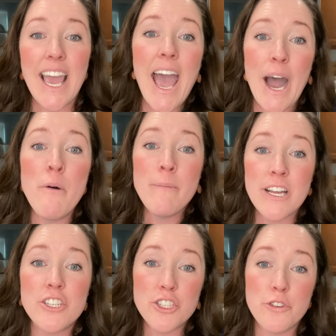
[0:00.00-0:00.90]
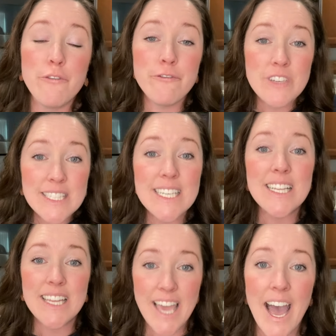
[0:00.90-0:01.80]
how much you
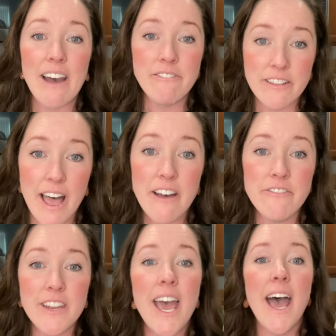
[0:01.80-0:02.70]
physically have left